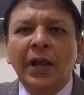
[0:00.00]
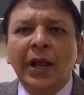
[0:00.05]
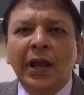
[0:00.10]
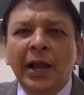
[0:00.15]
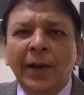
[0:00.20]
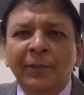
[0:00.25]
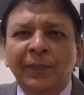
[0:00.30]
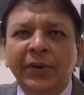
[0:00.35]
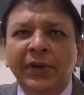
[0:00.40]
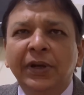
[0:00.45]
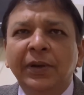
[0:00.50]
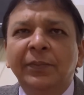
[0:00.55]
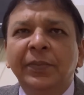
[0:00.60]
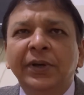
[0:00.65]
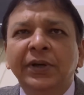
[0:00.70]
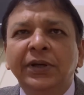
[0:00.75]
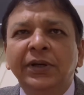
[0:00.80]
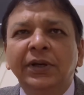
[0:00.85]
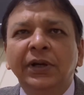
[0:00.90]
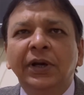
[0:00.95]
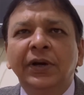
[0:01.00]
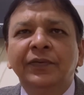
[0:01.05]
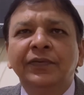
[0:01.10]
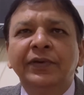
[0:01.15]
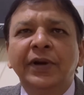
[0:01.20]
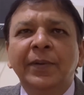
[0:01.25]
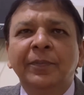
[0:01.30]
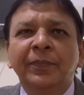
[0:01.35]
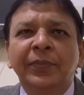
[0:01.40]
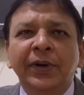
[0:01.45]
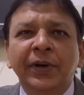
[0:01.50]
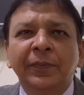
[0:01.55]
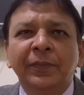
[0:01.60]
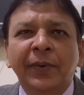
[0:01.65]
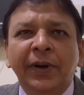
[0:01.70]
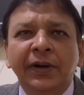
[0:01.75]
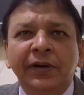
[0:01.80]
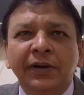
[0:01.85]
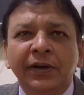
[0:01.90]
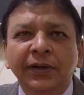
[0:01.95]
Applicability of template
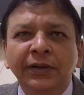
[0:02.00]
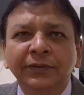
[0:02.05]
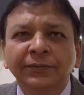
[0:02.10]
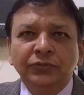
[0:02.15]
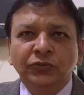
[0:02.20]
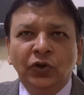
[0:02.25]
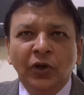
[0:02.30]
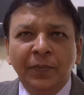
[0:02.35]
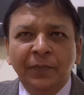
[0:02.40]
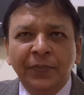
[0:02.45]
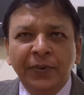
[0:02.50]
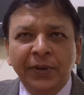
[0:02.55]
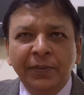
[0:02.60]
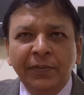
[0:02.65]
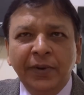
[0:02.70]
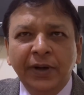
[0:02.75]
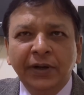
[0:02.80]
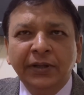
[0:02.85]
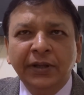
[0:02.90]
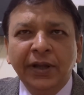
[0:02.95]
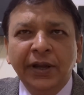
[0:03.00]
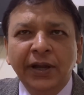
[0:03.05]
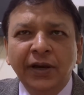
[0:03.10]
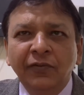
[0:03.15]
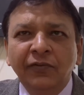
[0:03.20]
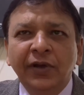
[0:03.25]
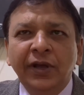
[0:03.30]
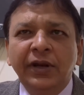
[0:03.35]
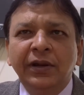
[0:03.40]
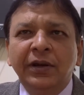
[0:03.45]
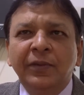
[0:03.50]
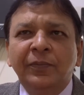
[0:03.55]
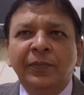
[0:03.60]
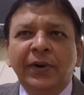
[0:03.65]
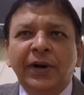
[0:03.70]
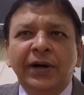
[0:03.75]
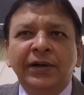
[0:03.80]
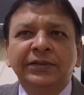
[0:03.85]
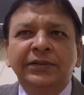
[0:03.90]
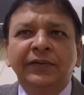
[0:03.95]
pattern, to implement the invariant
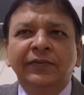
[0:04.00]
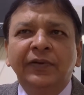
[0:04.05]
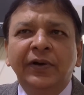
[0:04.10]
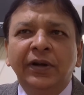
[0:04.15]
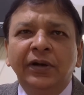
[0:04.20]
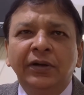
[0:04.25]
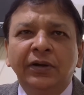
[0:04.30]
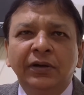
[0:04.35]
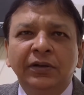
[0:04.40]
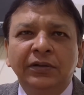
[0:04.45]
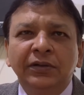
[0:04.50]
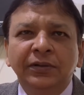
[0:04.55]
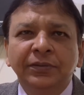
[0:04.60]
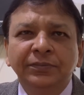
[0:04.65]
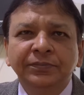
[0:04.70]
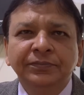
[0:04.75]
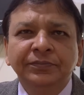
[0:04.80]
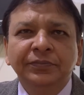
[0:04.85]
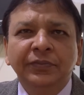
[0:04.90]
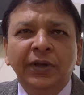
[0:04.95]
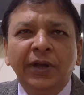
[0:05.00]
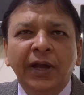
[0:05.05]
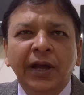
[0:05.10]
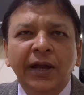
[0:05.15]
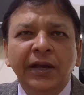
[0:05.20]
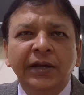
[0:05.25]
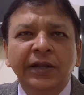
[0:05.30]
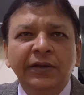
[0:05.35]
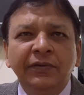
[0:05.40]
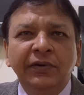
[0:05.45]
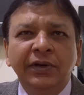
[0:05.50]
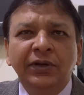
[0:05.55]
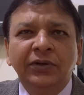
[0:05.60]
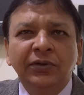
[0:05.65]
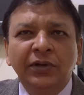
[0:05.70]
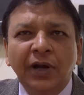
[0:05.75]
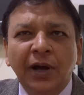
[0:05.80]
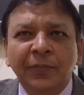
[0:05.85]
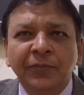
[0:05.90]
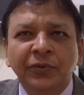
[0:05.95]
parts of an algorithm and leave
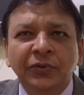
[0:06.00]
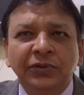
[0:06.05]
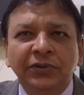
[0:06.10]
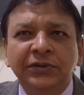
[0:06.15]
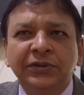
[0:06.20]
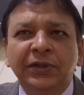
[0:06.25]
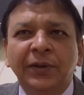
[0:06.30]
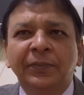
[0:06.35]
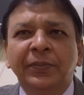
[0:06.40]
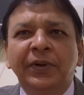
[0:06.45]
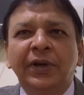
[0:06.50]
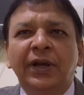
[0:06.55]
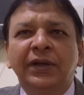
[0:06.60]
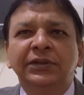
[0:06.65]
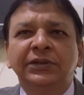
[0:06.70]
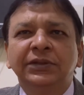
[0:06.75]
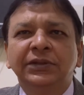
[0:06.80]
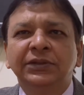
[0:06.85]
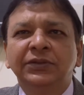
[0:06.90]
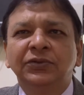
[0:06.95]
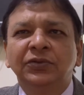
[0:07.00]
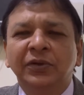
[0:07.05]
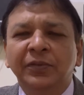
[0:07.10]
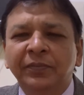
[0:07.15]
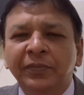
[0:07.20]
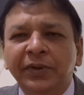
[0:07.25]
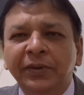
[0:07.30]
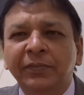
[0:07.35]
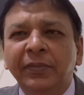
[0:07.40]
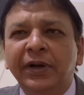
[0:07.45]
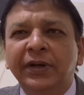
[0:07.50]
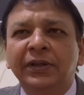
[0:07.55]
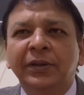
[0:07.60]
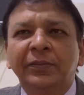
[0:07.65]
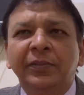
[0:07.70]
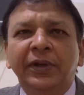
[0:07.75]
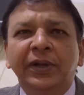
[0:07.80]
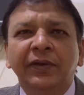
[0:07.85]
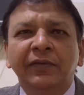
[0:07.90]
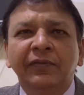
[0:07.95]
it up to subclasses to implement the
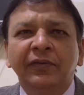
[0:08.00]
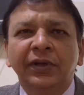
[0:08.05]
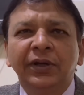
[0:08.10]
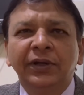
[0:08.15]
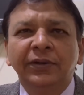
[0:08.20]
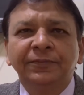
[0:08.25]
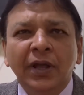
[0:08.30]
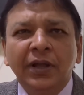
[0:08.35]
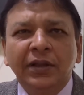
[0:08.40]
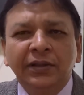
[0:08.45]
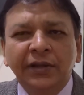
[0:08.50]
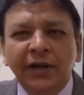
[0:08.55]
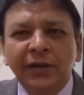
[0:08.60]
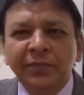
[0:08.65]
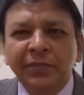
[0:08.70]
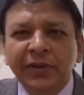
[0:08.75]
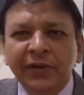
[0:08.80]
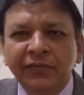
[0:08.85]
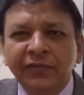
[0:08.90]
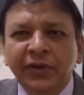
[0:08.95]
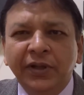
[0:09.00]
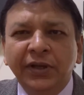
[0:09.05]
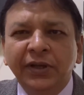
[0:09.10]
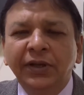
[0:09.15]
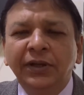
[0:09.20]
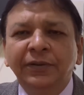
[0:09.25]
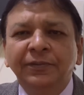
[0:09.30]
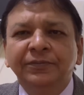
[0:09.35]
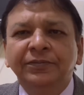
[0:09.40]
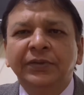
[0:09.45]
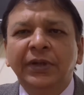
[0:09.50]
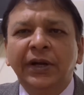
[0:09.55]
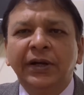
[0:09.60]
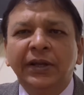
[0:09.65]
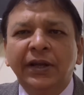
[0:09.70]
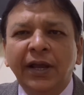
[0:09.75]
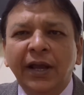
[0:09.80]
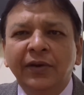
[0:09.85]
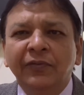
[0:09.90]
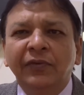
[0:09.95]
behavior that may vary, that
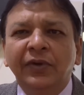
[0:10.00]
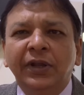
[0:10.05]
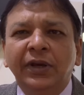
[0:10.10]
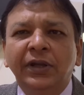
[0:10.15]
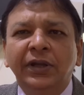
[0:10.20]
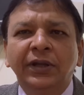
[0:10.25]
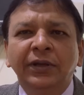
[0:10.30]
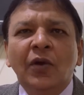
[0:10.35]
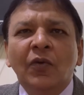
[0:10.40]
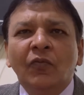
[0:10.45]
can vary.